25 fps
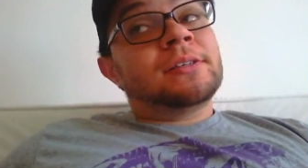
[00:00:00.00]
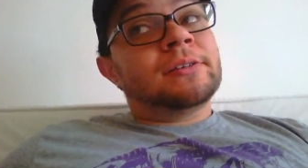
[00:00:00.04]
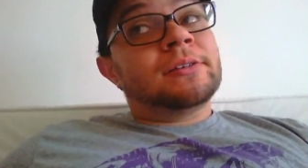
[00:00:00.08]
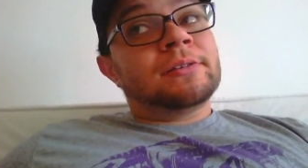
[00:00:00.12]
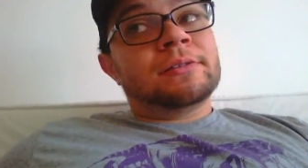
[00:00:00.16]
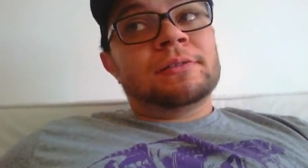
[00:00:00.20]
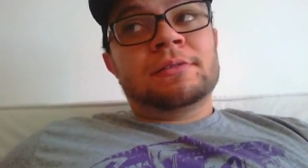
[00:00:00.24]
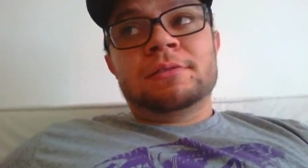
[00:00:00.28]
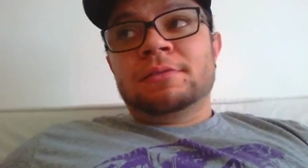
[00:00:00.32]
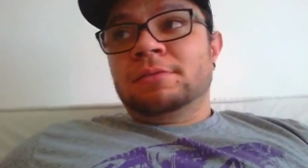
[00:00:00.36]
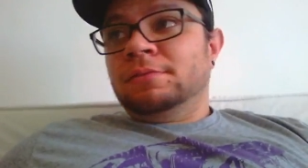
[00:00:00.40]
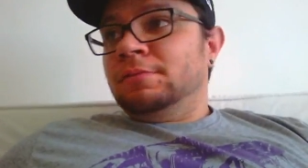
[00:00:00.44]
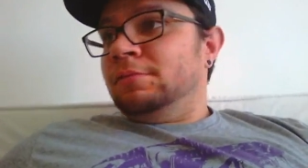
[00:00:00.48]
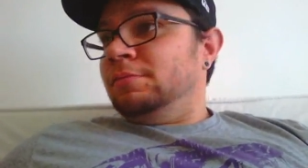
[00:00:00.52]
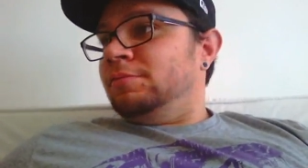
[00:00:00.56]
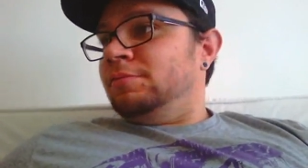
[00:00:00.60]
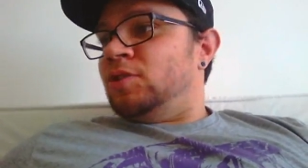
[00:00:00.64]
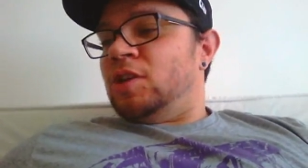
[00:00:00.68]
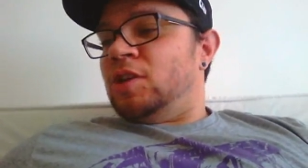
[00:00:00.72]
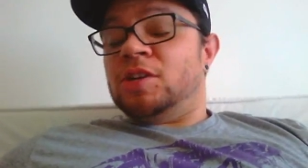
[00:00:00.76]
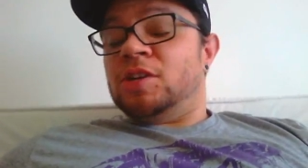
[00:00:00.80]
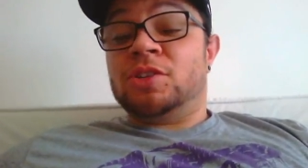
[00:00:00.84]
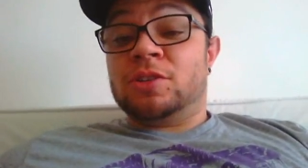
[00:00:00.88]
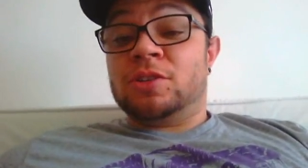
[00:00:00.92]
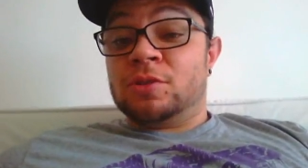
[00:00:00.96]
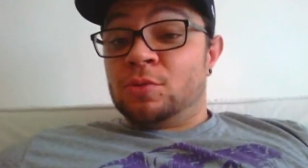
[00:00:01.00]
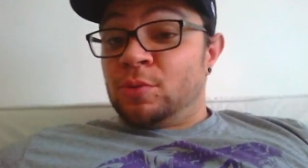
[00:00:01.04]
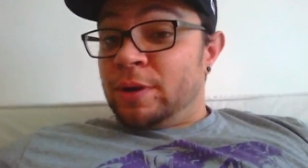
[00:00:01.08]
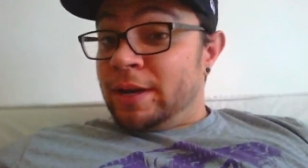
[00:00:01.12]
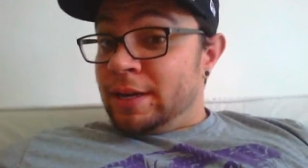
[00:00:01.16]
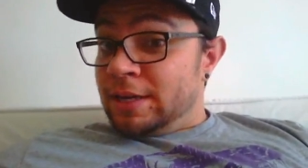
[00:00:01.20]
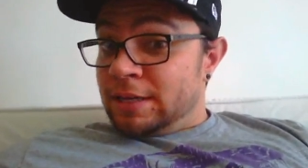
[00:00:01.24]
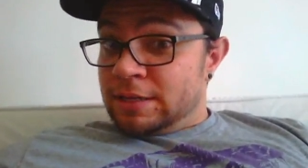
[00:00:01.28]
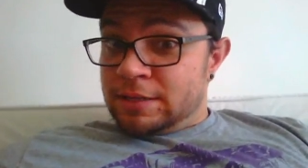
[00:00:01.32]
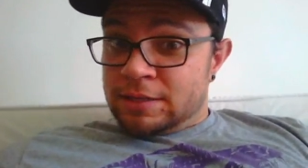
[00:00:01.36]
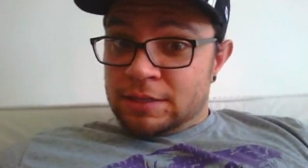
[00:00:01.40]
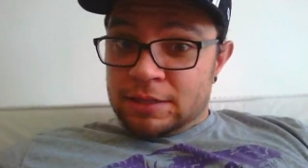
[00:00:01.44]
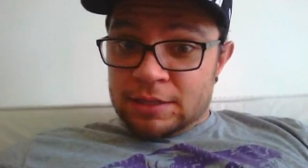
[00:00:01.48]
to change the
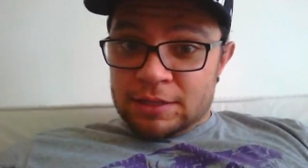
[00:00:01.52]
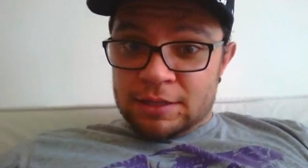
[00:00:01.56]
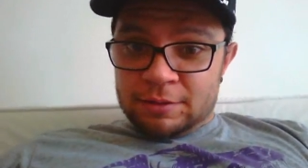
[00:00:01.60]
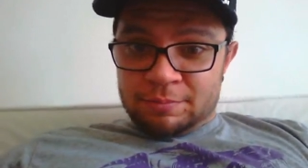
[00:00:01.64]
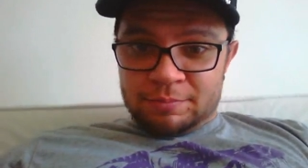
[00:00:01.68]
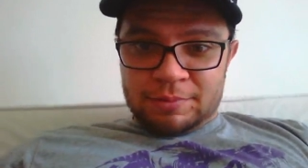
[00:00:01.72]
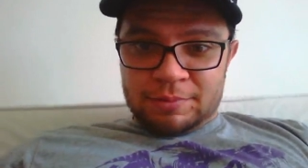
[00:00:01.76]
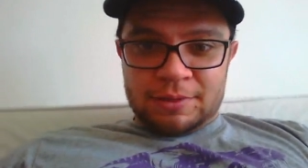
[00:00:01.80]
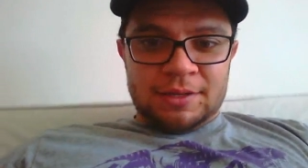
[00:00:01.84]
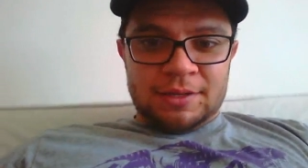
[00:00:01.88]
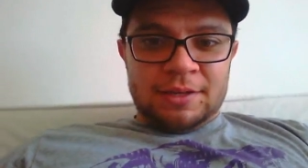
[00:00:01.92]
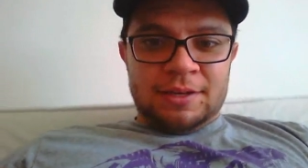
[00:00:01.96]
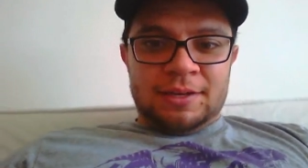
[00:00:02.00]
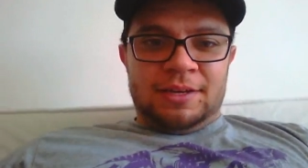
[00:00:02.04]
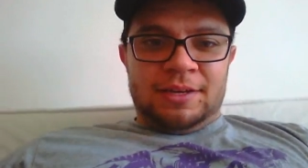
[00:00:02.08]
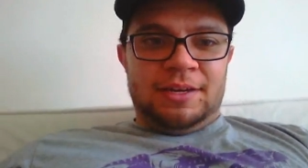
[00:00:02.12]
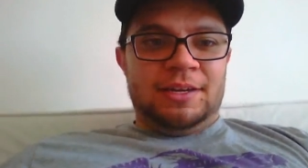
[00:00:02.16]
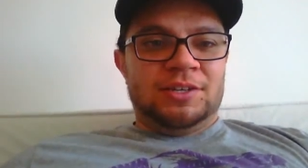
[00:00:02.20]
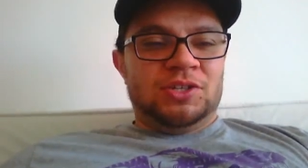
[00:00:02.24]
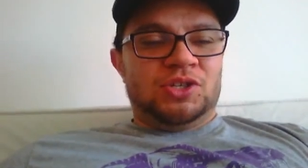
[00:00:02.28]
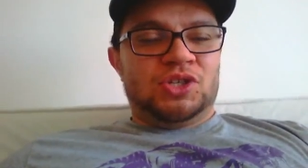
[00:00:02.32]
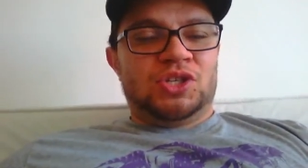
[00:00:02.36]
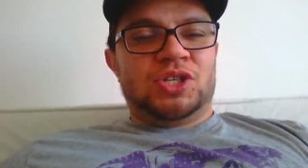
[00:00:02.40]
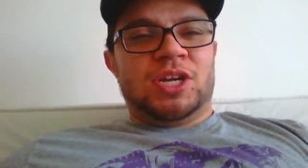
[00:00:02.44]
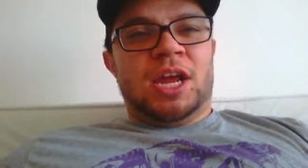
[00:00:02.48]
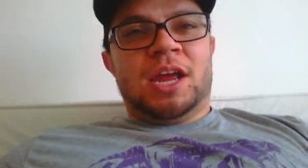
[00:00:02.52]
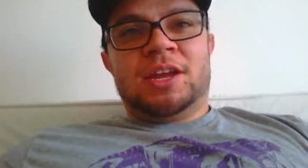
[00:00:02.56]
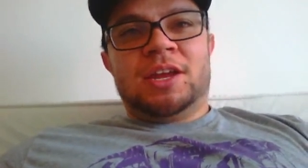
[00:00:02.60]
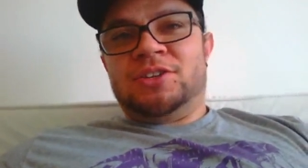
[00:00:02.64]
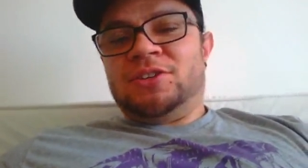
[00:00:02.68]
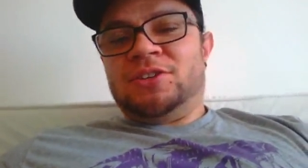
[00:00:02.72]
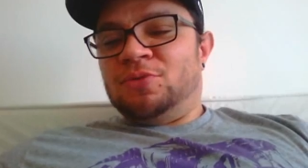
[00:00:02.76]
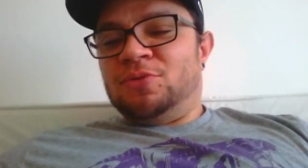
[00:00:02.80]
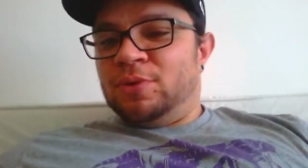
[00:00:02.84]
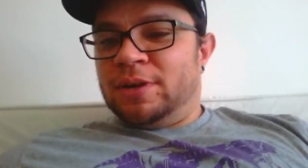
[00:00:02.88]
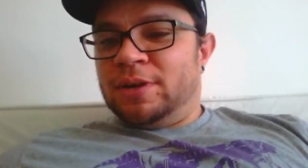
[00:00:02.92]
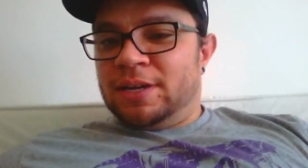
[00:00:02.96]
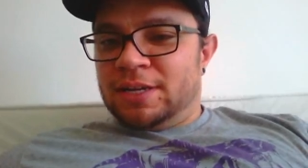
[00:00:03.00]
way I sleep and
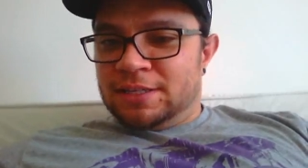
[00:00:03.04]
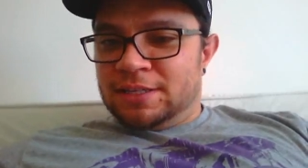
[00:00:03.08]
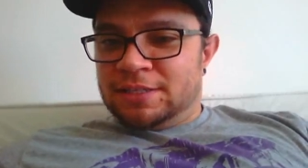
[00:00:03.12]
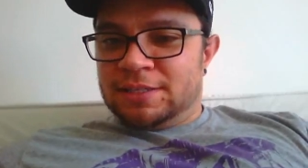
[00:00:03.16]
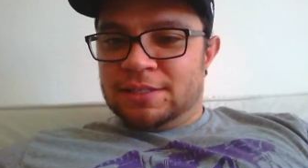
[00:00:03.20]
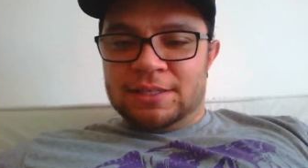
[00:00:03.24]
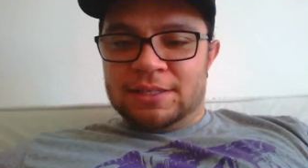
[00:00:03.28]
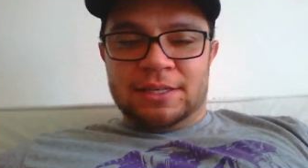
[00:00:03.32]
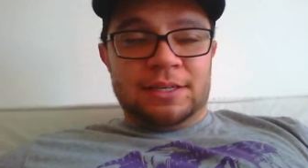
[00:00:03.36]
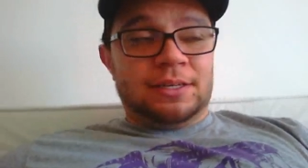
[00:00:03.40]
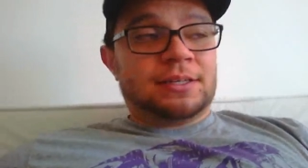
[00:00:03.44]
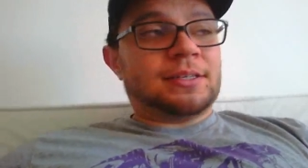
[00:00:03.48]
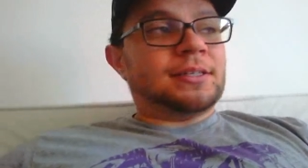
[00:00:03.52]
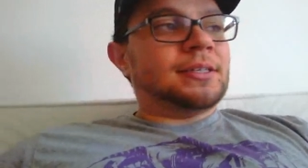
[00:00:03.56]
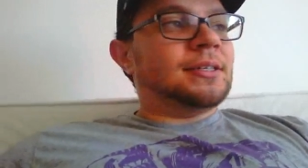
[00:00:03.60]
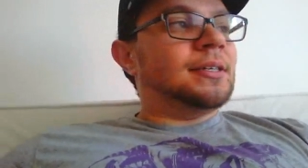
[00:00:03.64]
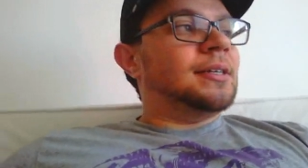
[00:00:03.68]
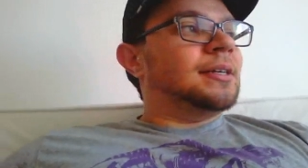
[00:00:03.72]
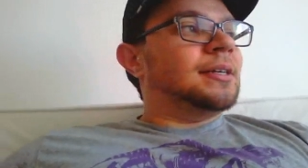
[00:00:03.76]
change the way I sit.